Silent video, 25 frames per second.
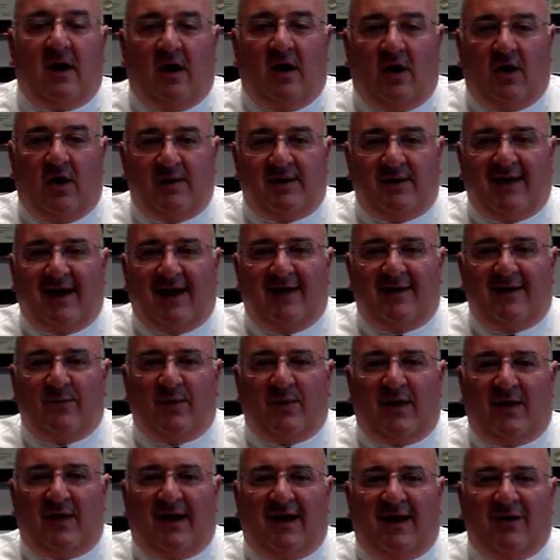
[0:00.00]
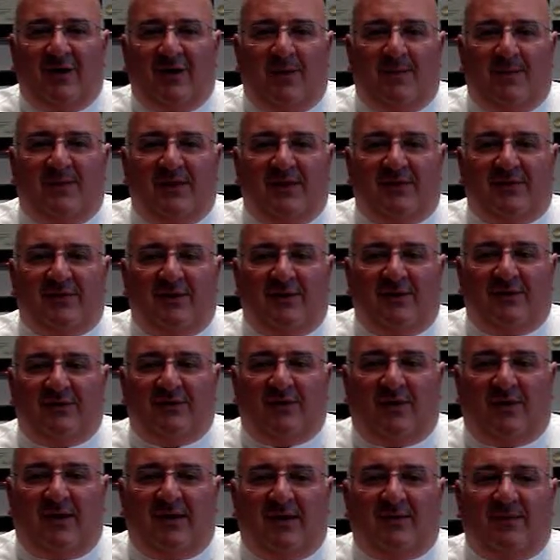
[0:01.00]
Okay, well, I hope this little
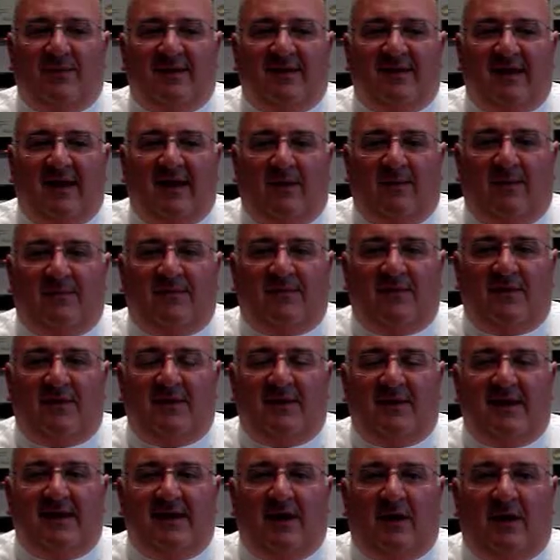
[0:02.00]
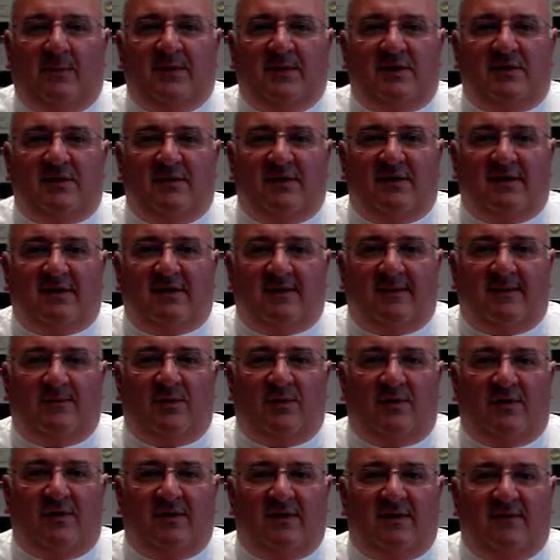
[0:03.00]
talk was helpful, and I'll be doing some
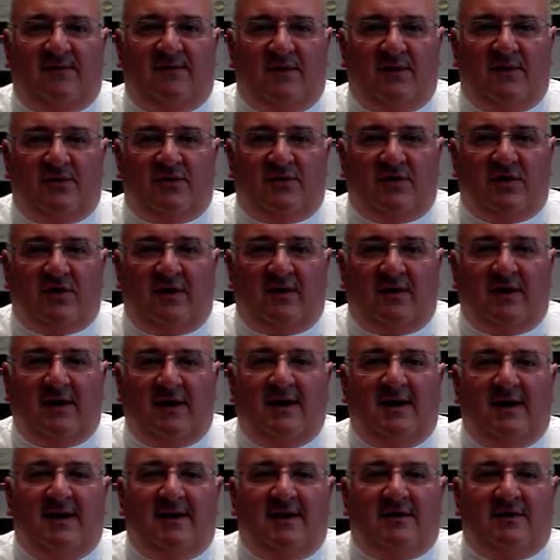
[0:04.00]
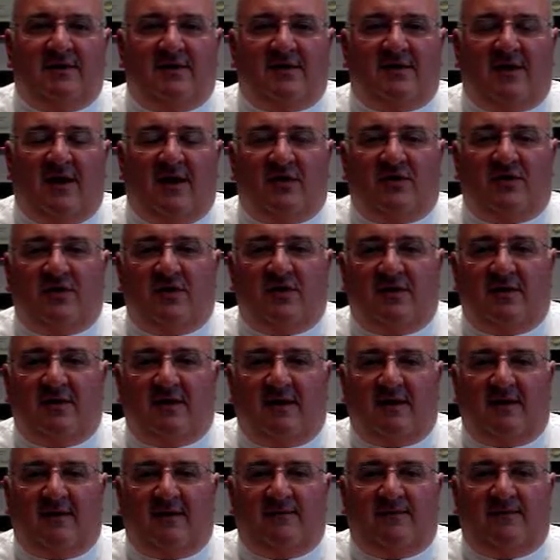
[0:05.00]
more in the future, discussions
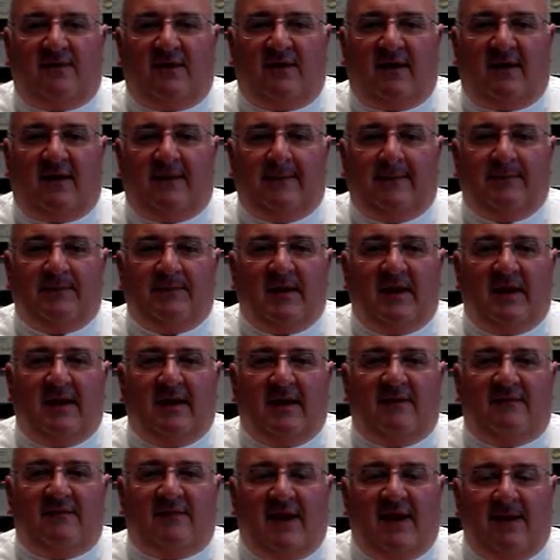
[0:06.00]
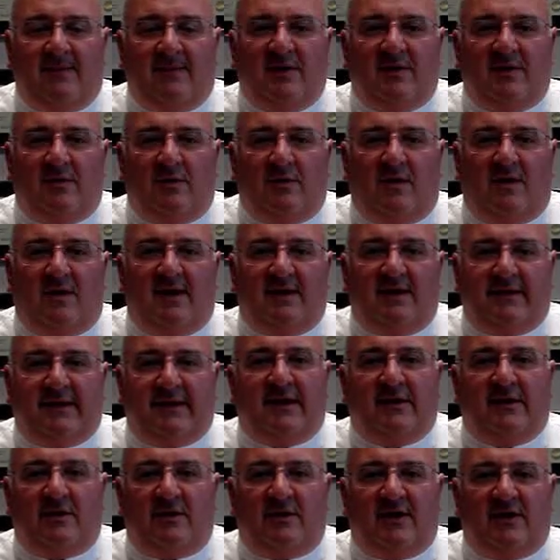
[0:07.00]
of family law and
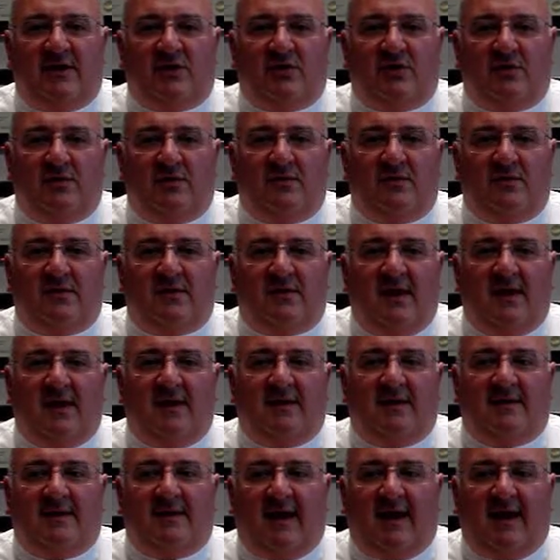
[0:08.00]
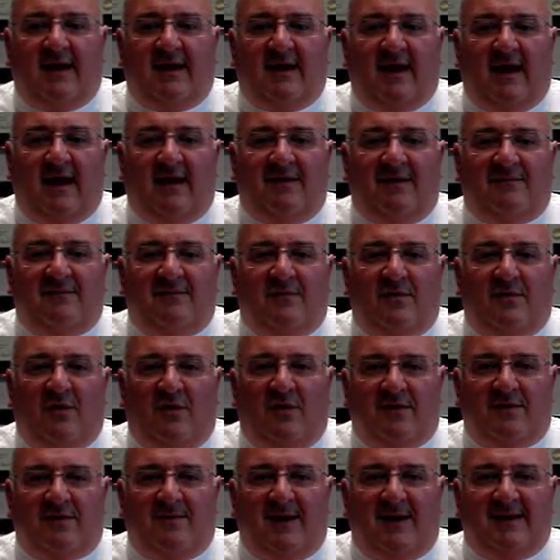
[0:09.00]
legal issues that have
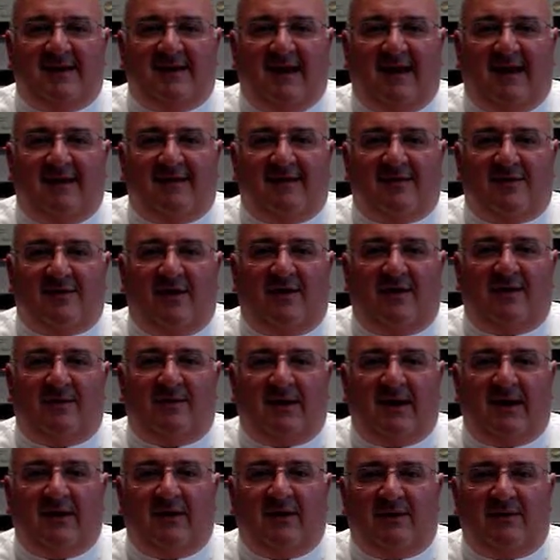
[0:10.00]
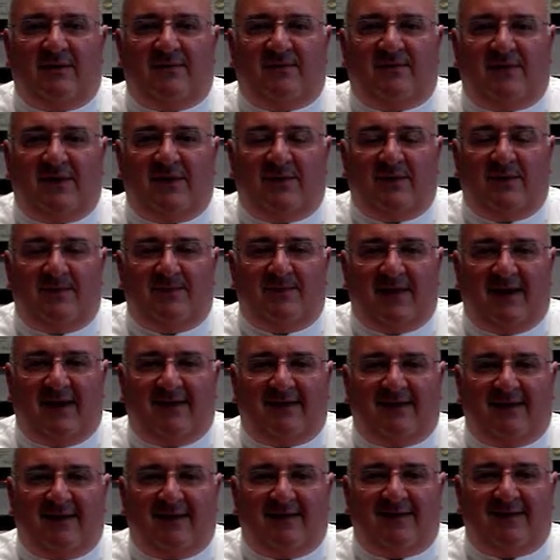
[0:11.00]
crossed my desk on a regular and frequent
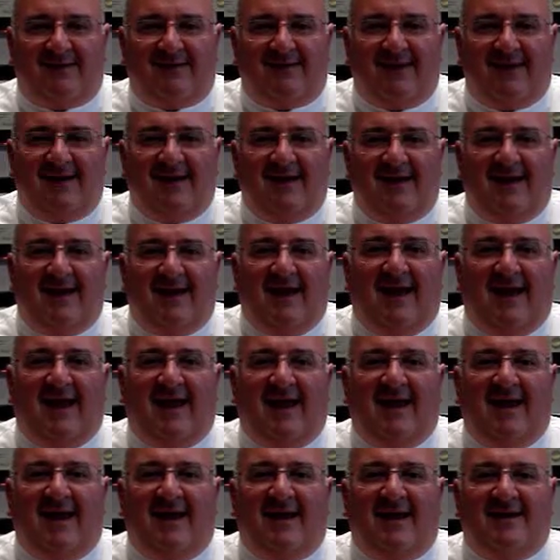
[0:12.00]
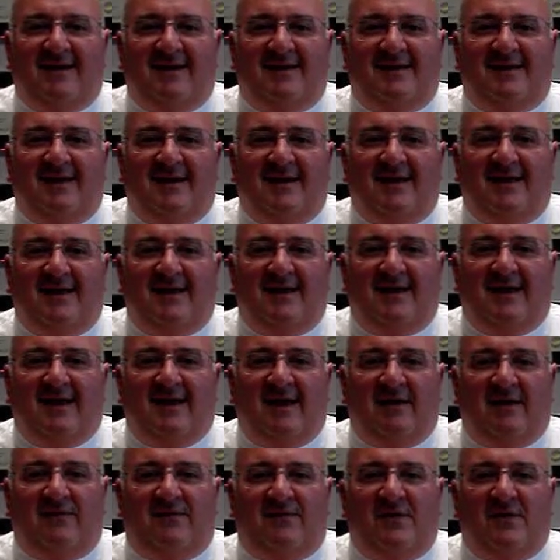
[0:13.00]
basis. And
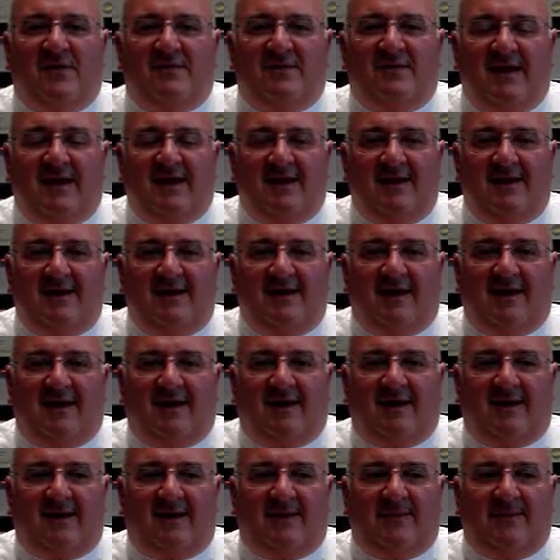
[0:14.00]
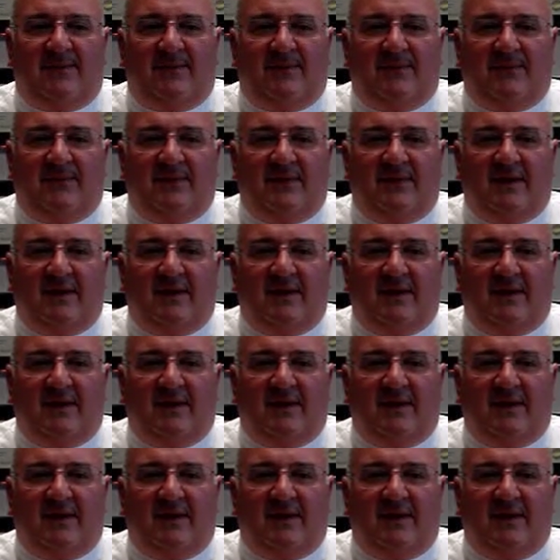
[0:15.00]
if you need to